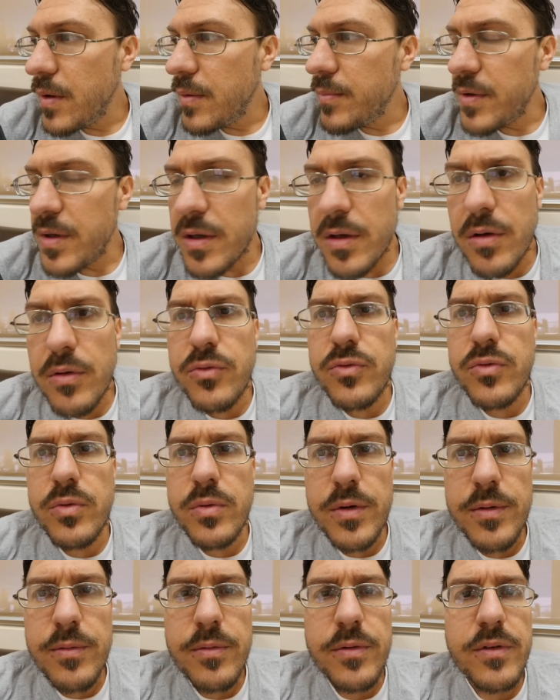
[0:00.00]
I'm gonna go
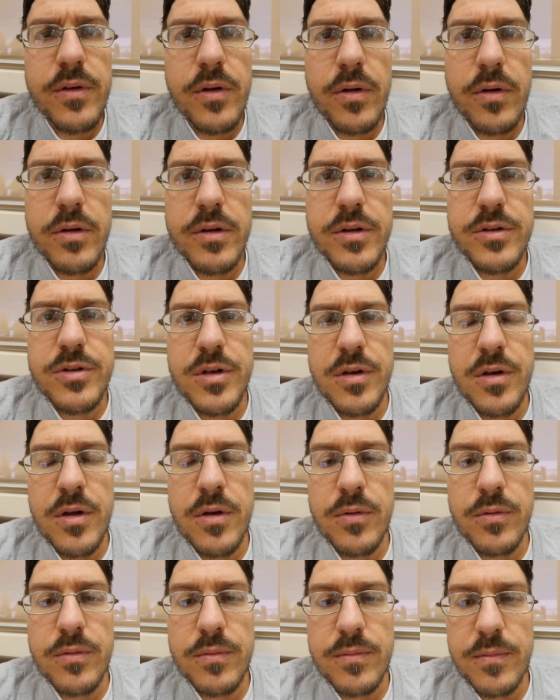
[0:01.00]
through it with courage and
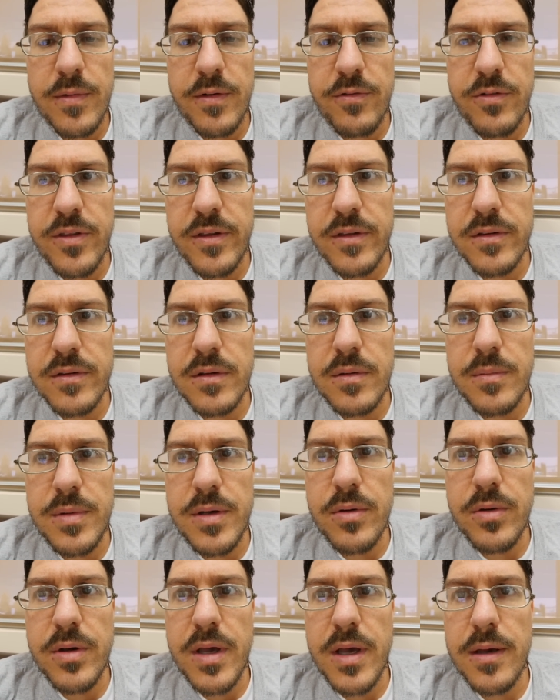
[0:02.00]
know everything's gonna
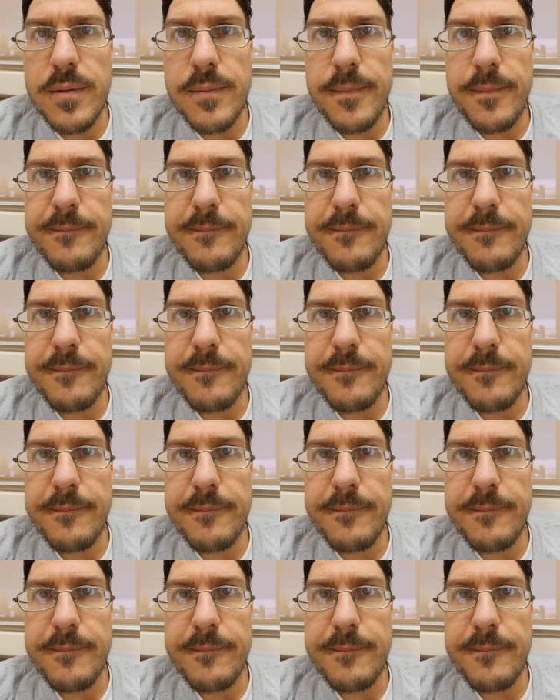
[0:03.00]
be okay.